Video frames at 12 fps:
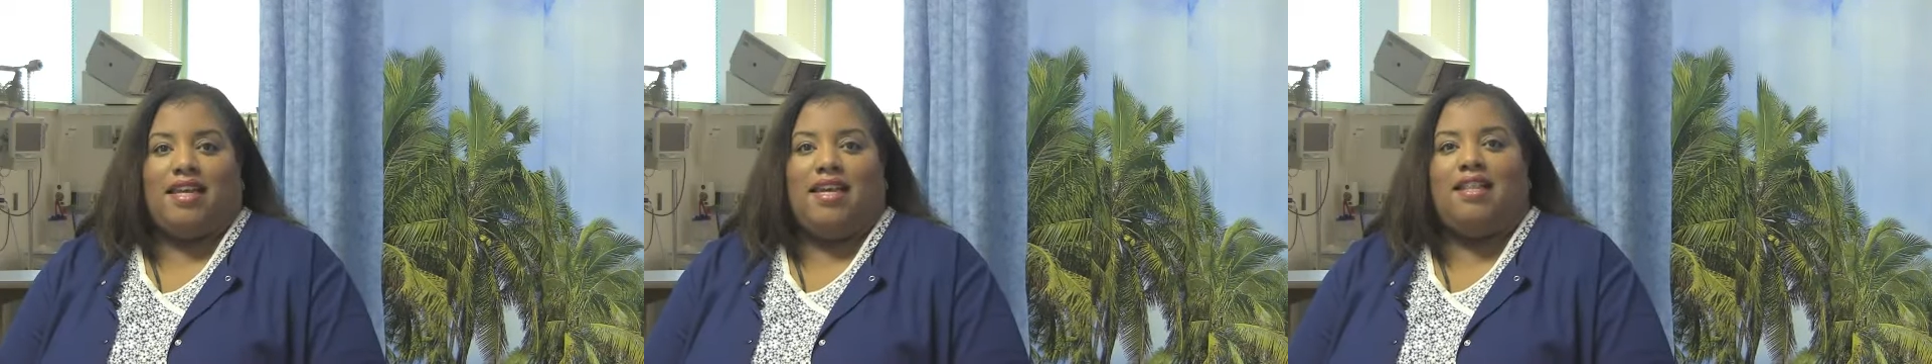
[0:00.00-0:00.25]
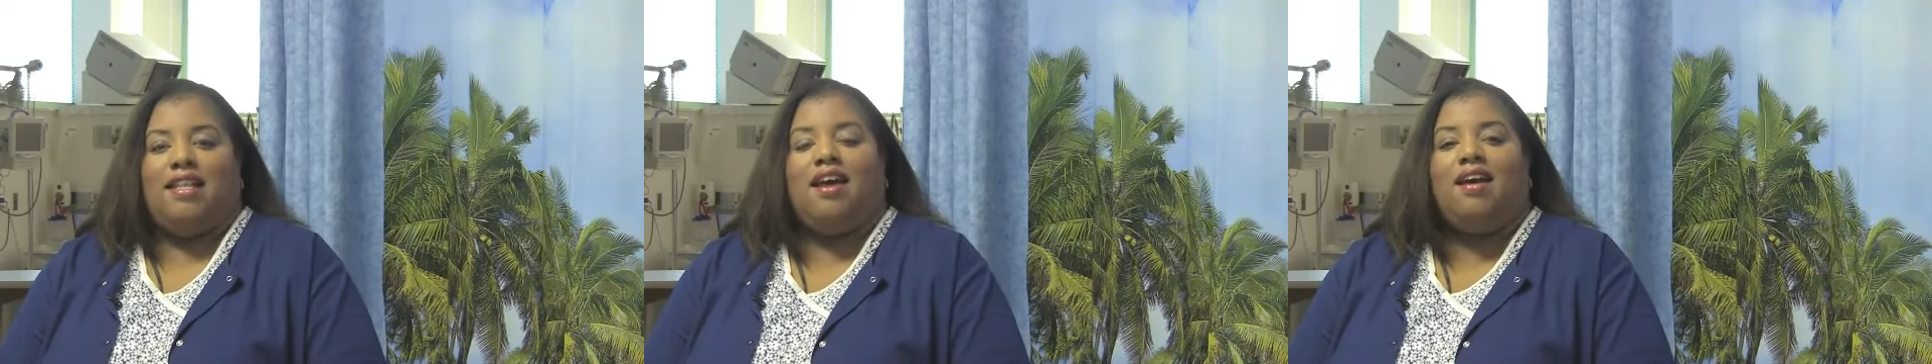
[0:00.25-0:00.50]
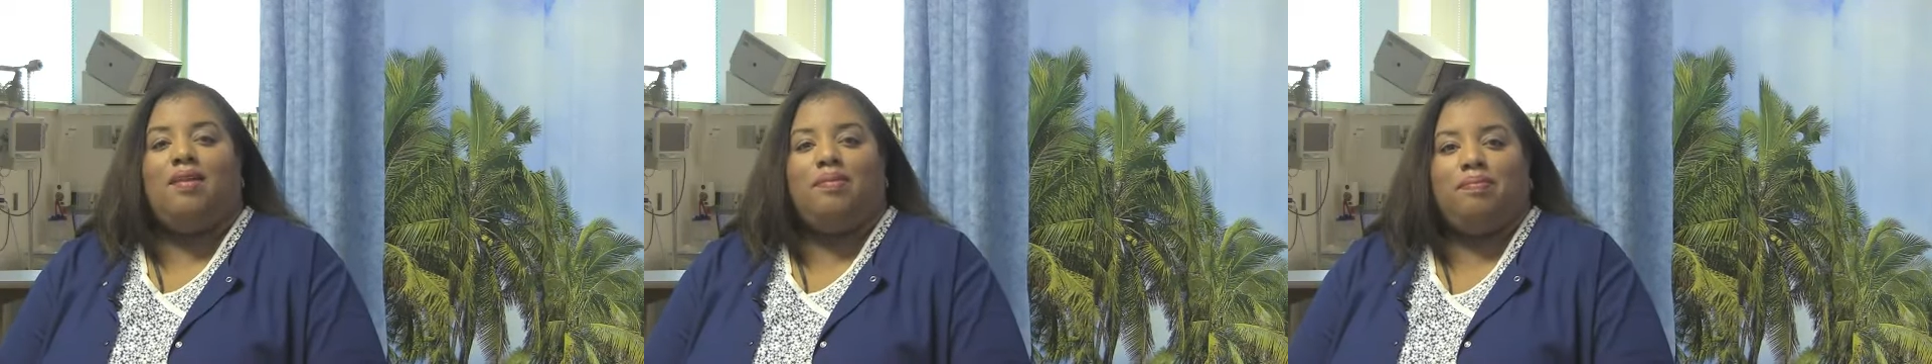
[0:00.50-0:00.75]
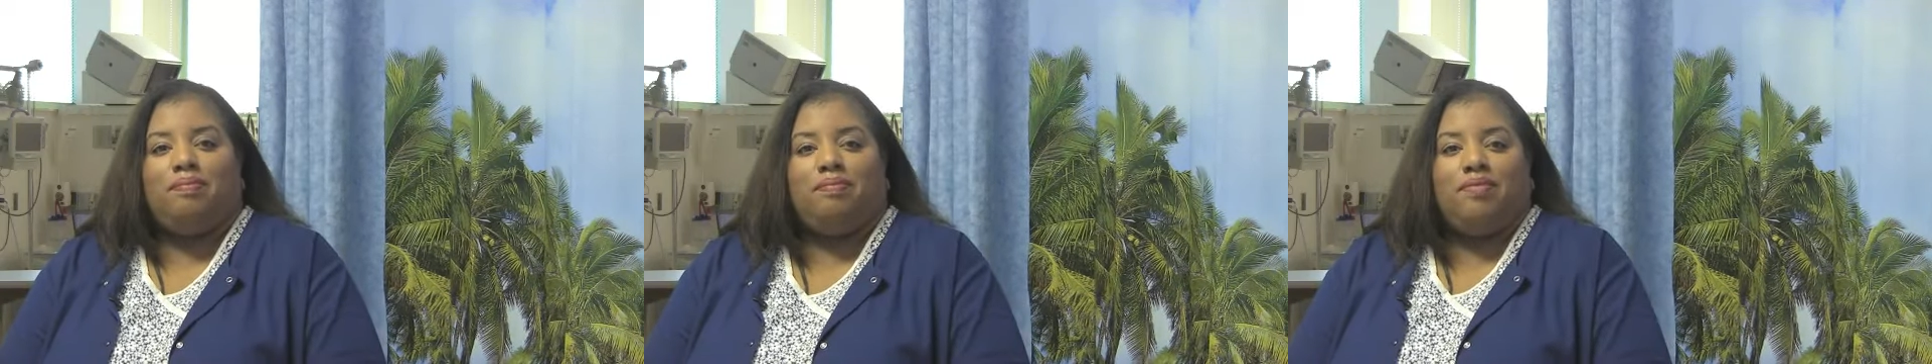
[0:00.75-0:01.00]
and not
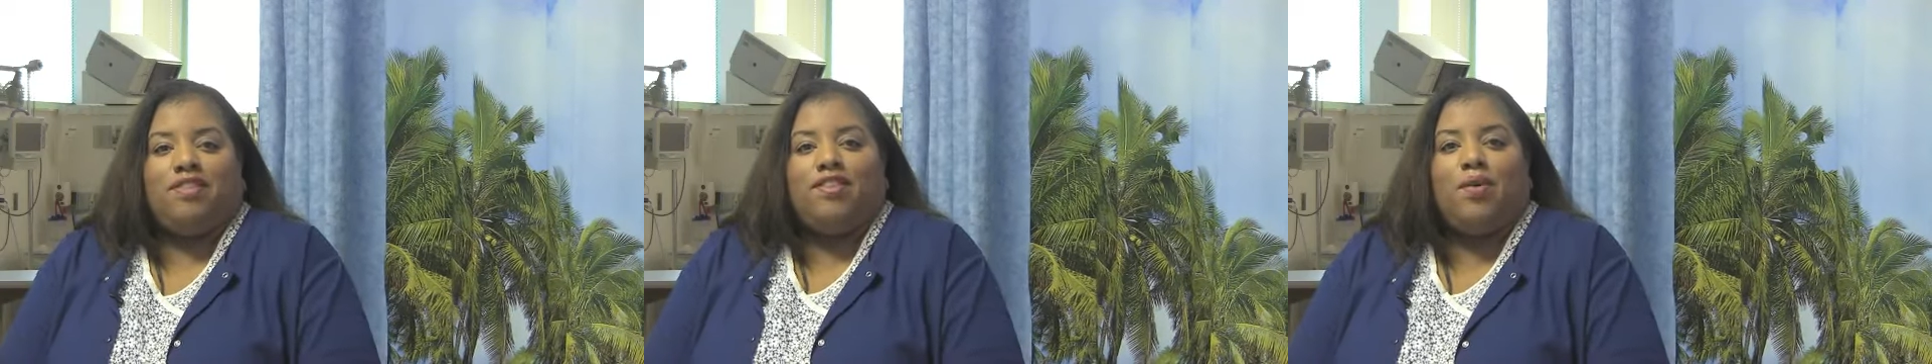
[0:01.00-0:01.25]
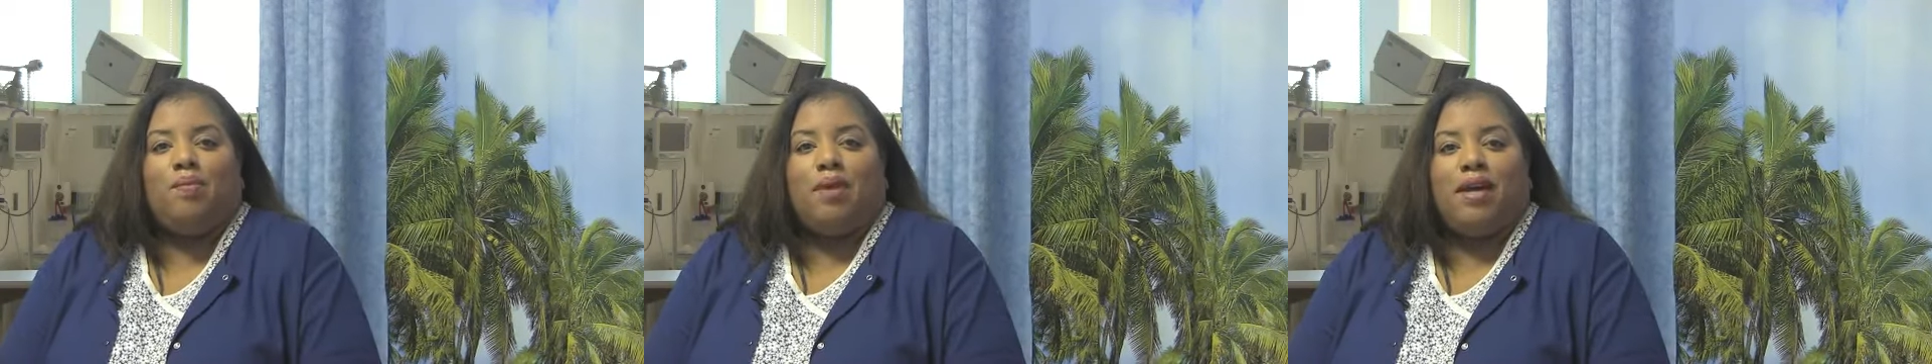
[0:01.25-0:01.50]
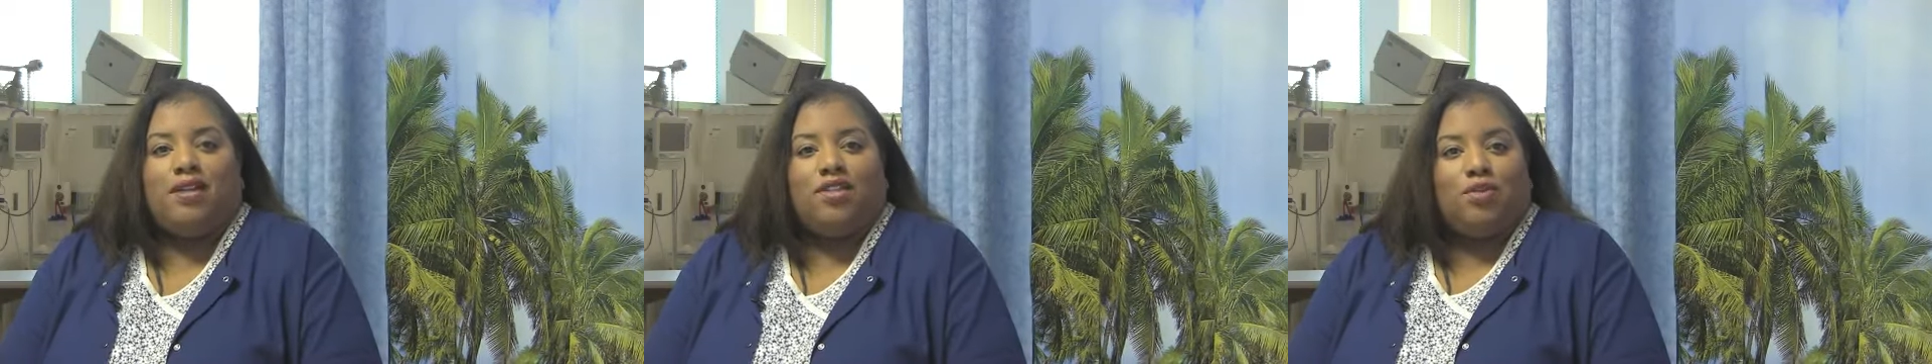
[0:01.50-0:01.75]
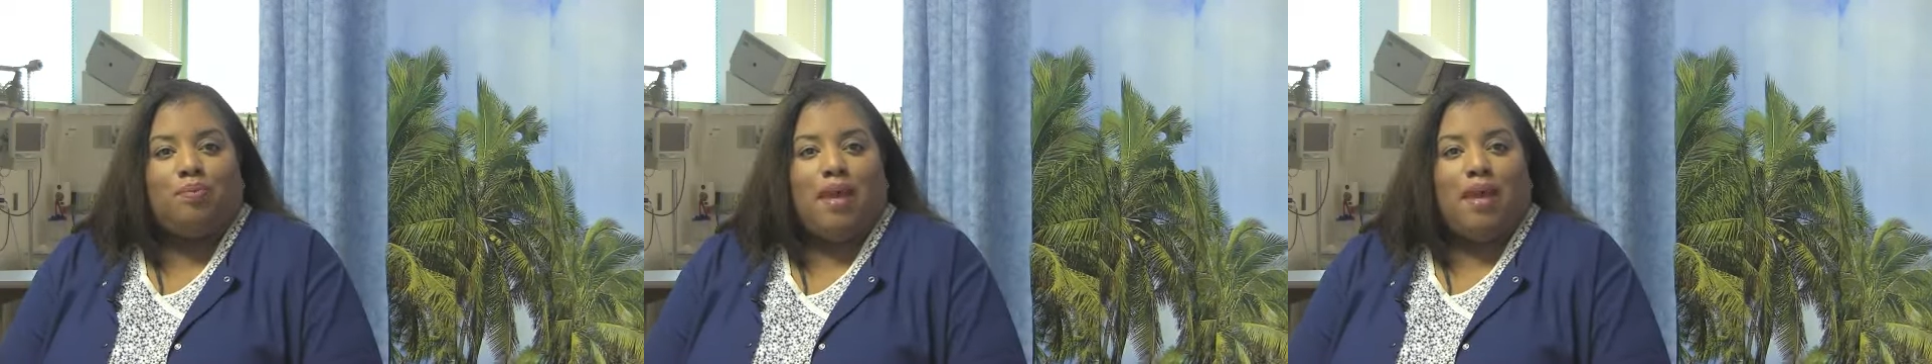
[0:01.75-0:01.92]
so much